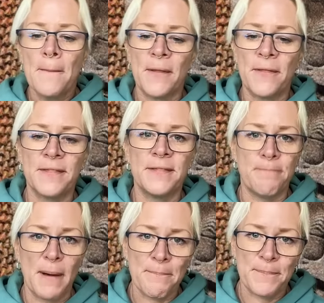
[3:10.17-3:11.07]

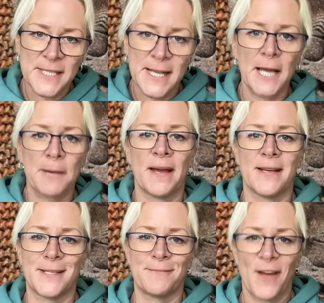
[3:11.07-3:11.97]
But Sekhmet
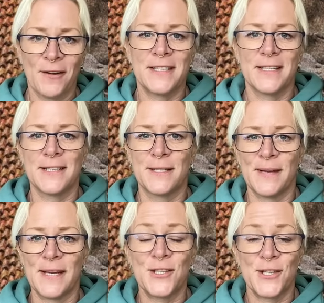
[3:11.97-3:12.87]
is very dear to
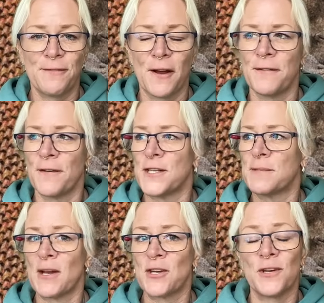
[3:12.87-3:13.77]
me, and she's very, very
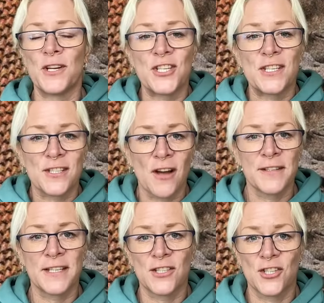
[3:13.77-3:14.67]
special. And she's
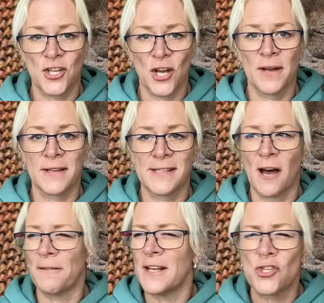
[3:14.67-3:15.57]
starting to show
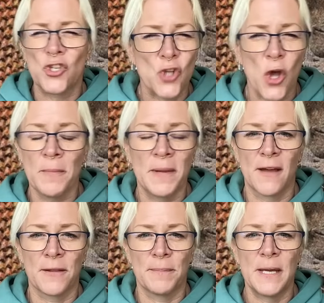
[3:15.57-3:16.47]
herself in so many
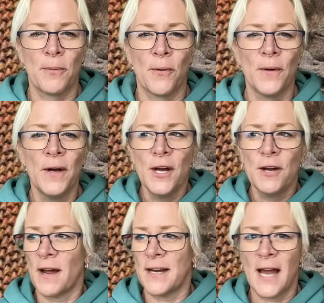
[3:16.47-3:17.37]
other people
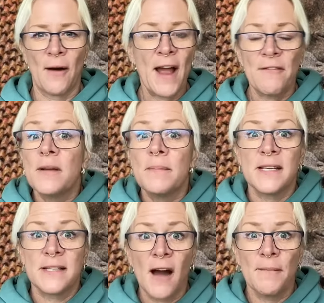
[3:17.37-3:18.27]
right now.
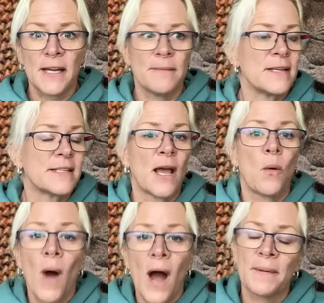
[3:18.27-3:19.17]
Everybody's coming at me
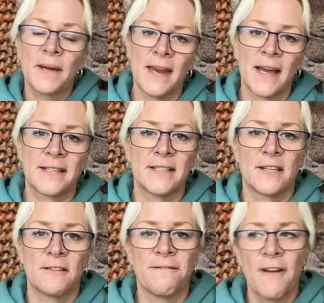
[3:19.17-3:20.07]
saying, wow, I'm connected
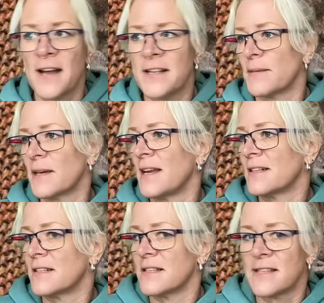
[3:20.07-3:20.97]
to the fires. I'm
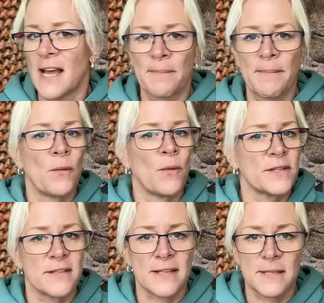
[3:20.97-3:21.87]
connected to Sekhmet. What
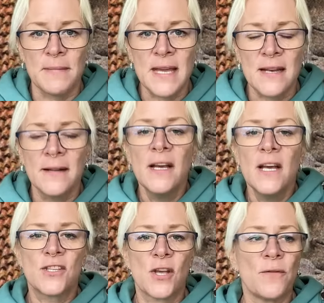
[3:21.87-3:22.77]
does this mean?
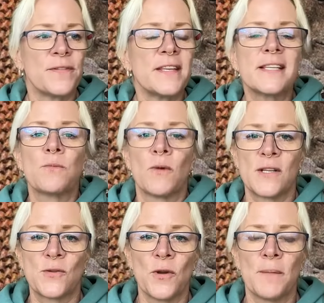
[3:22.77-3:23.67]
So this is what
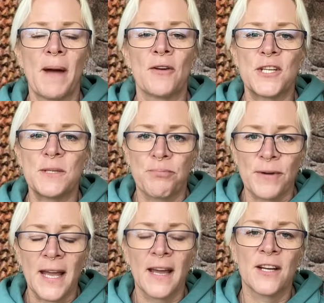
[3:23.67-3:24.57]
it's all about. She's
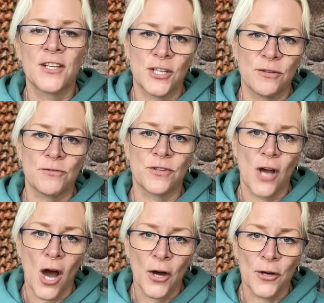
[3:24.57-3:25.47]
bringing her children
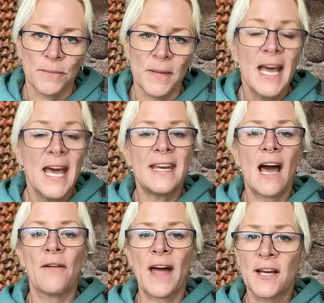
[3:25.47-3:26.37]
home.
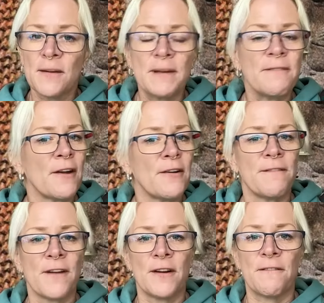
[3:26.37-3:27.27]
Now, that can be very,
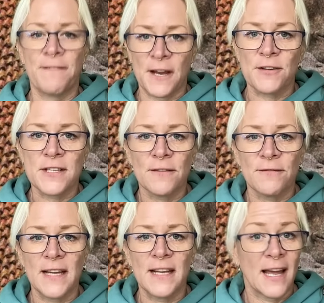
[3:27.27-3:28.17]
very
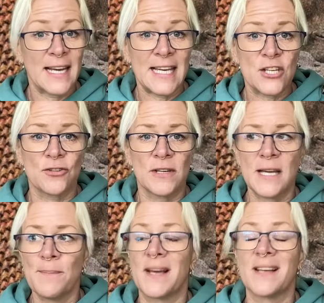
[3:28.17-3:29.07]
figuratively, like
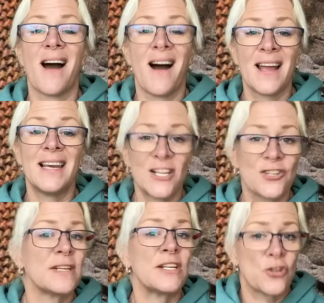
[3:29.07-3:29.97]
literally, because I
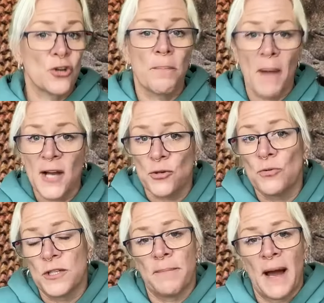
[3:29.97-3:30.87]
literally took my
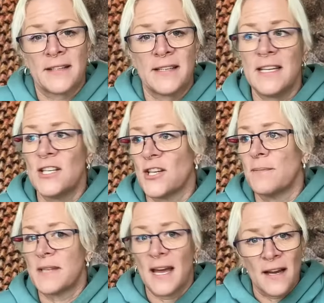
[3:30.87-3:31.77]
daughter back to
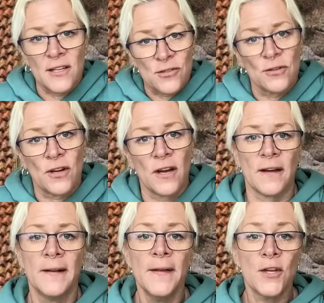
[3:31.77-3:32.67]
Egypt and I took
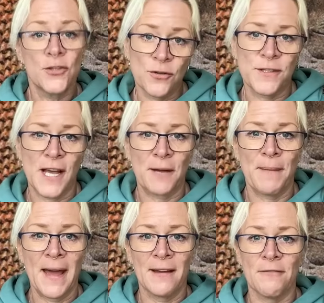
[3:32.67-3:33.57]
her to
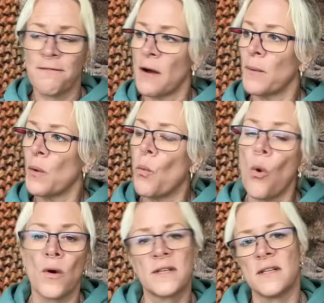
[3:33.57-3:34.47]
Sekhmet. In fact, we
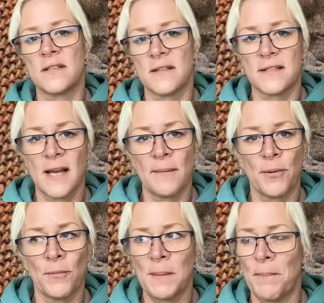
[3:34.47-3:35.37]
walked into the
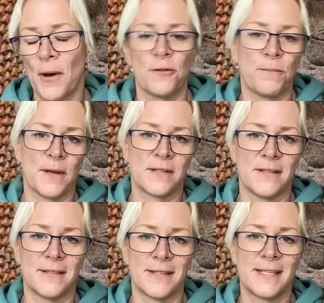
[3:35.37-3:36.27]
temple and we both burst
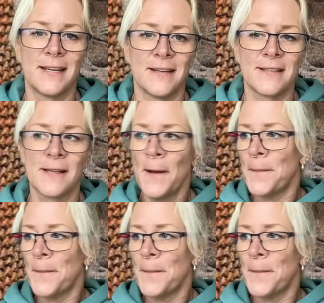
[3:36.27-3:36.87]
into tears.